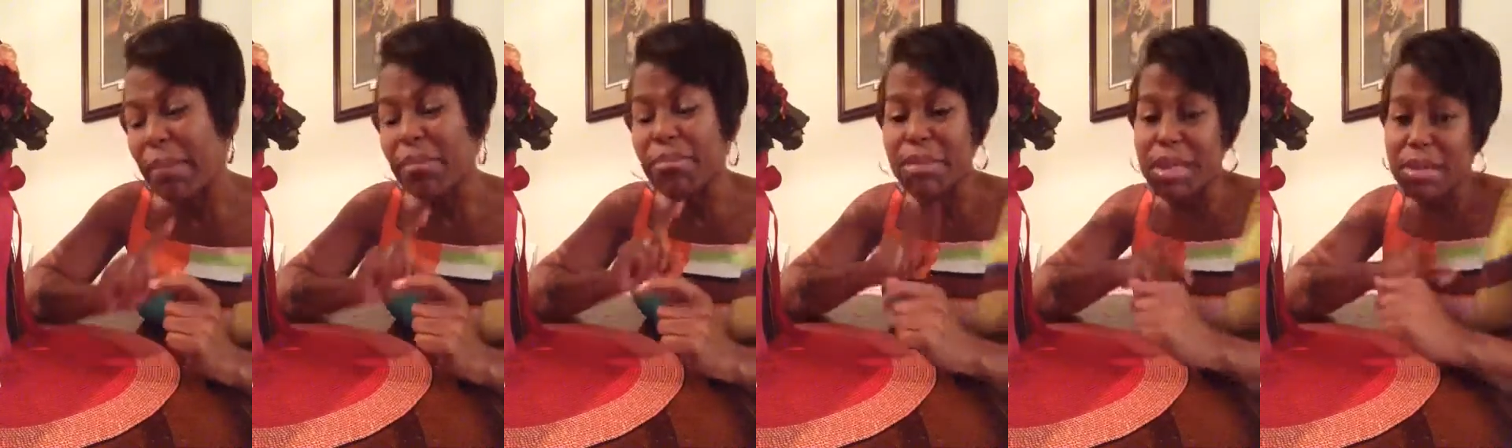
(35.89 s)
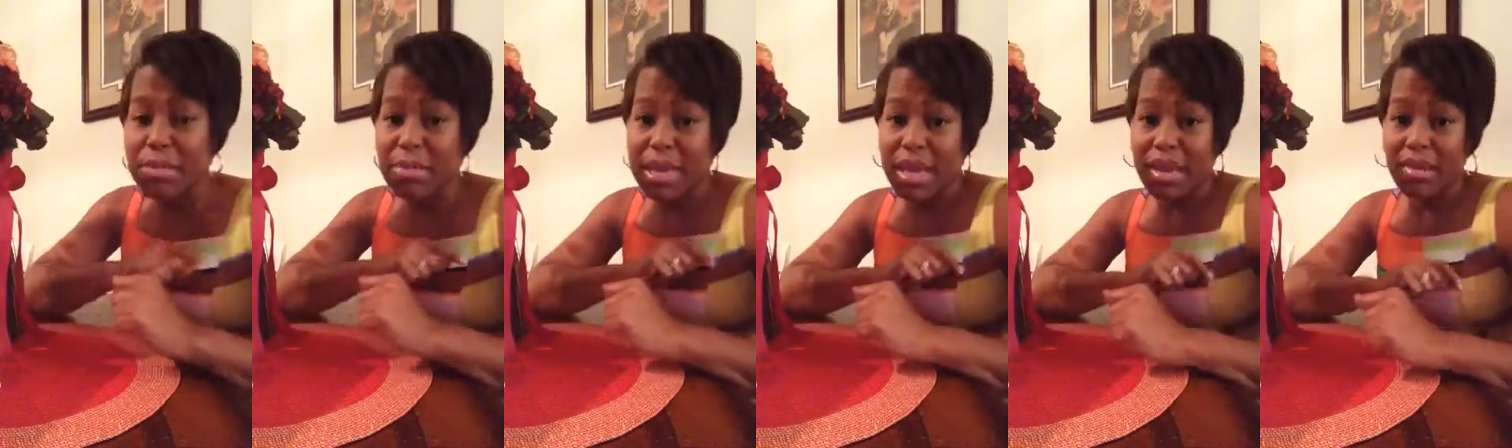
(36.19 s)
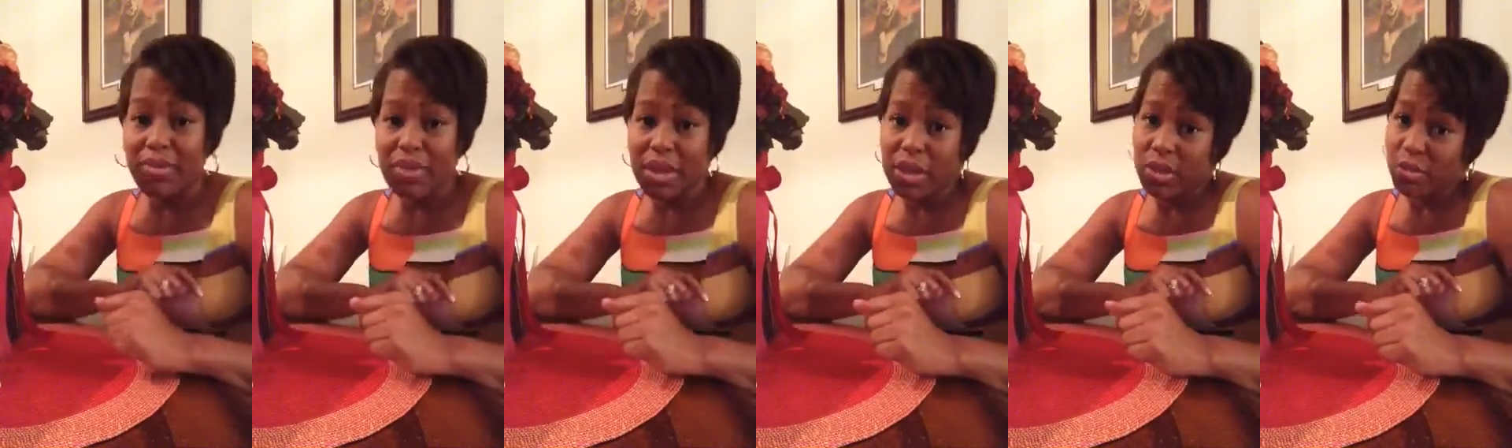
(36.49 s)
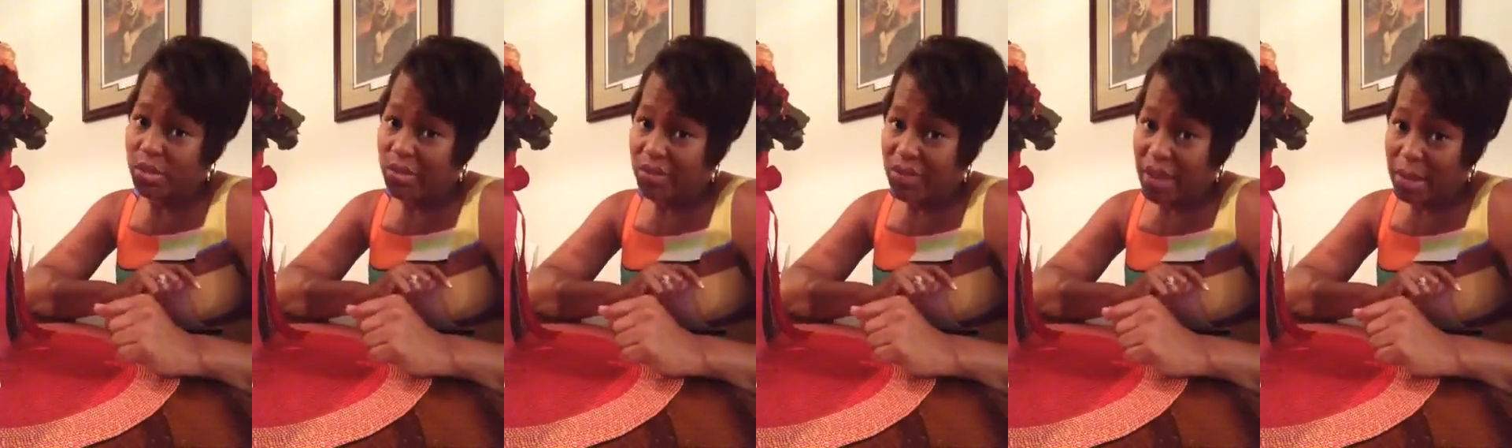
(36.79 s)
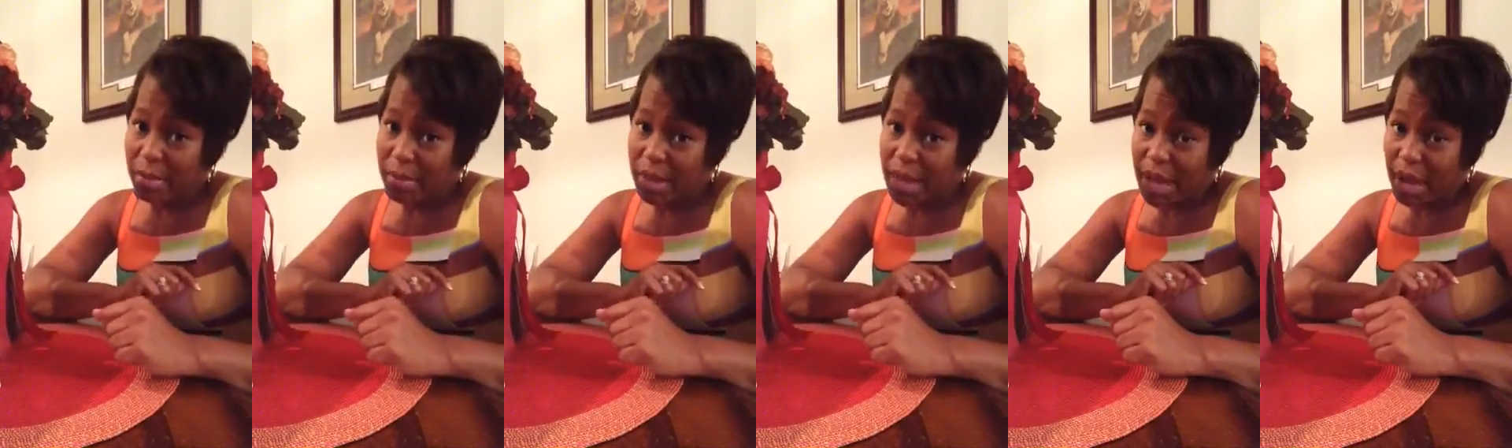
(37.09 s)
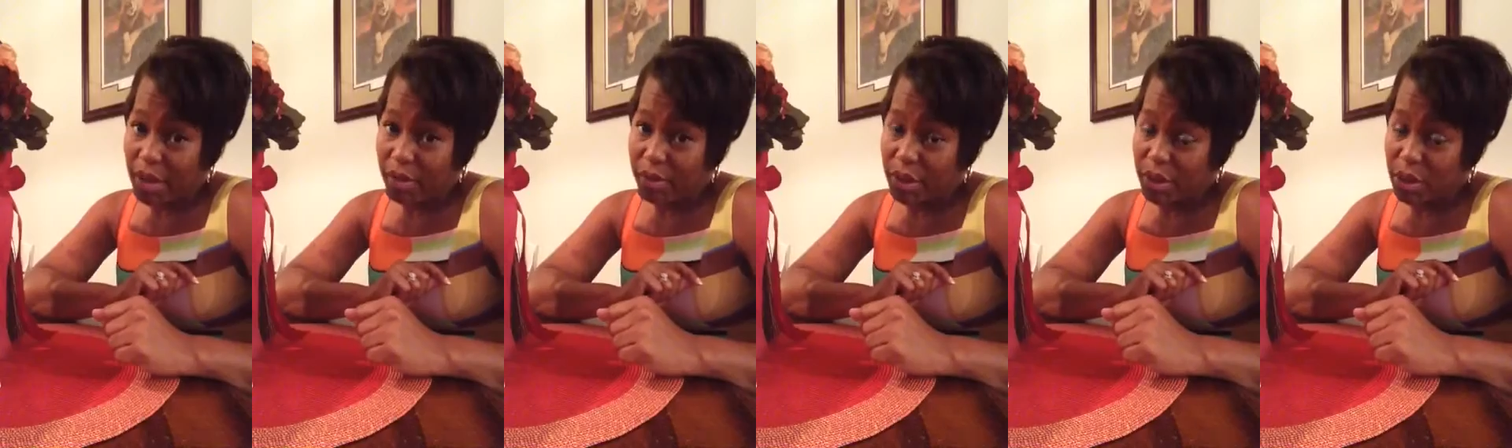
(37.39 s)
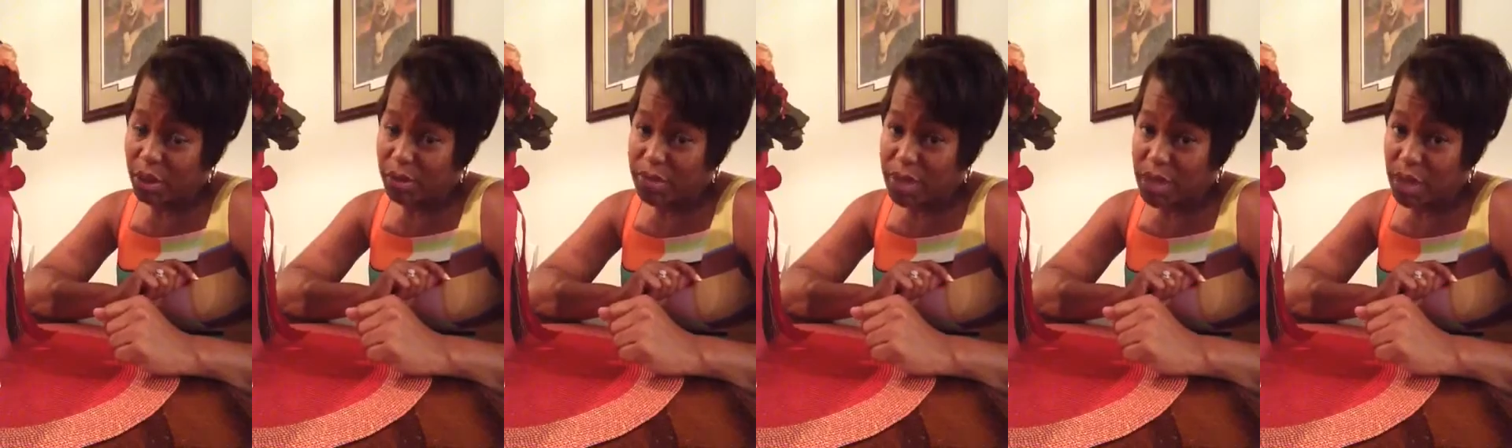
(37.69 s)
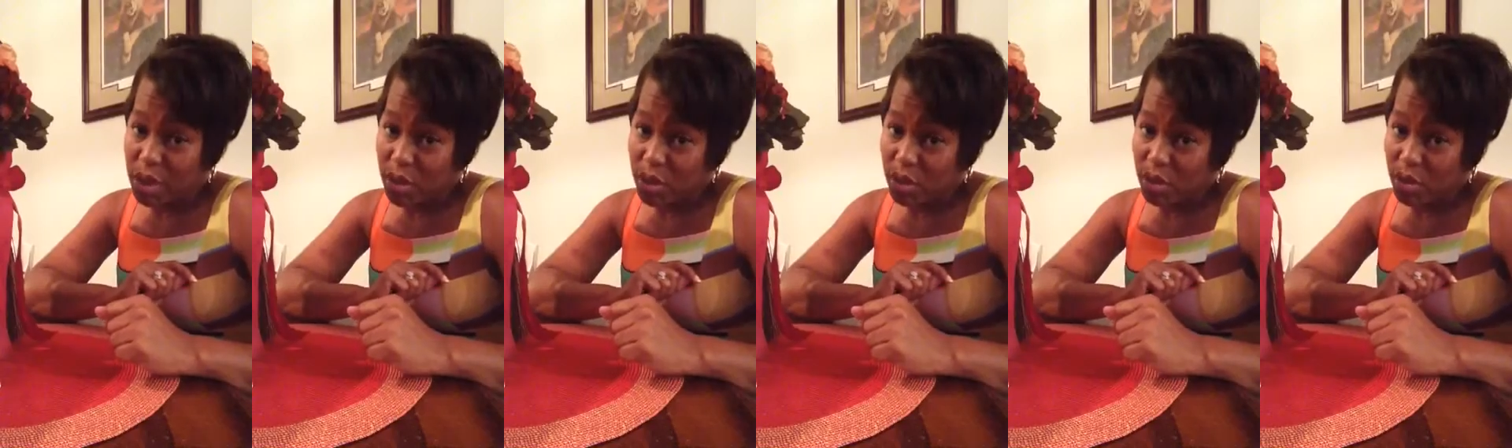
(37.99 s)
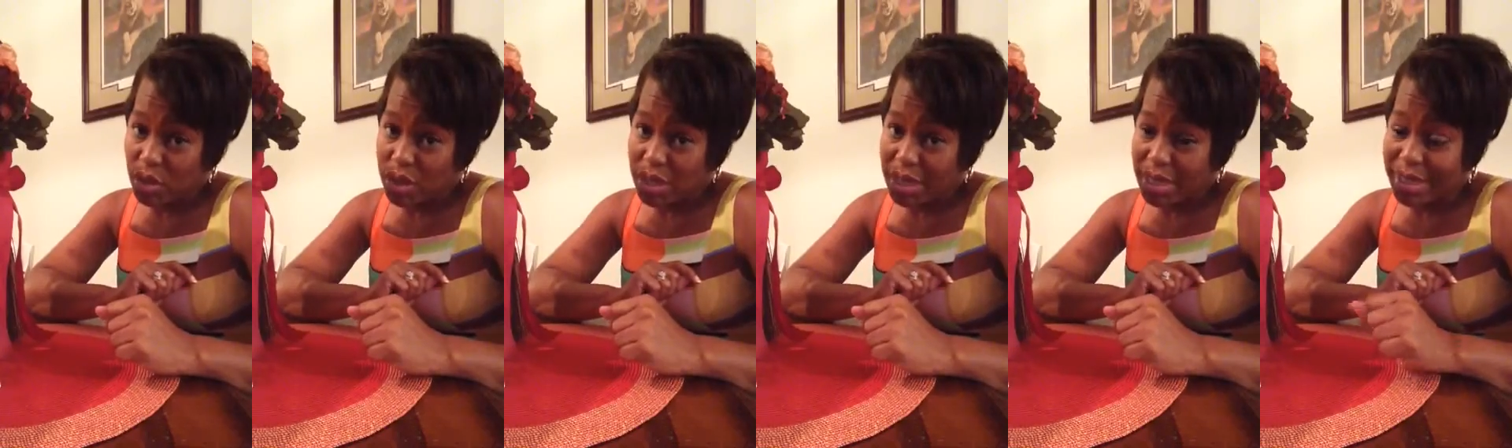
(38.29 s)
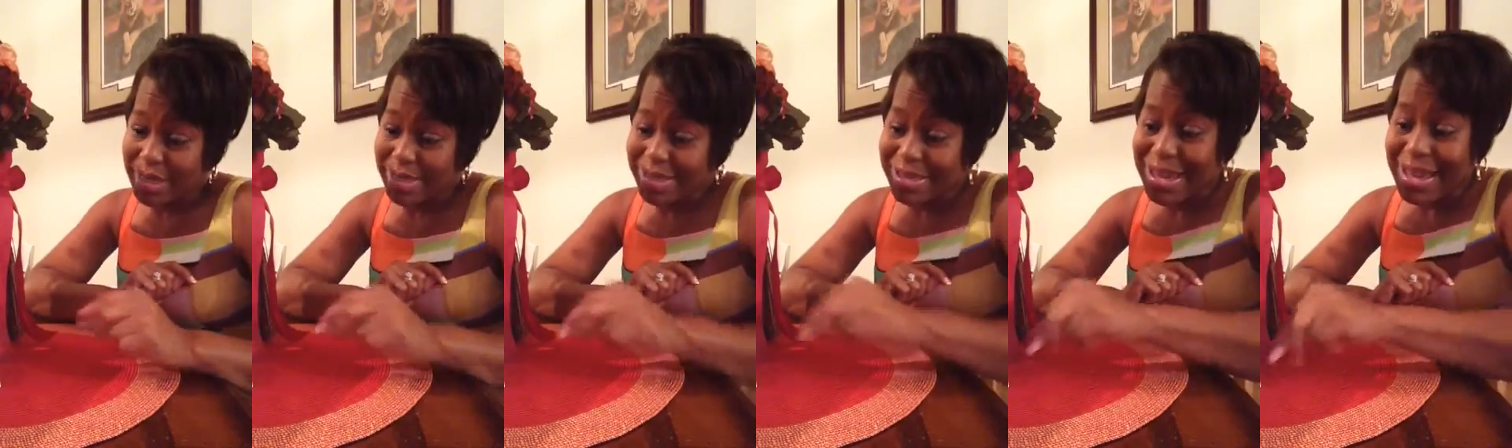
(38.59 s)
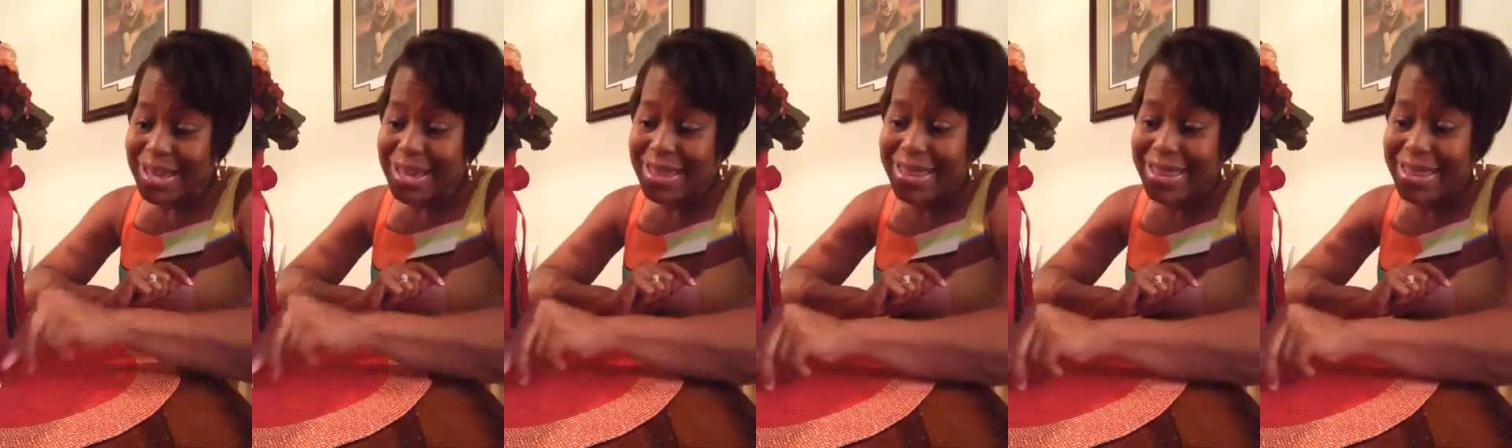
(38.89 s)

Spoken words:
Meet me at Victory Family Outreach Ministries.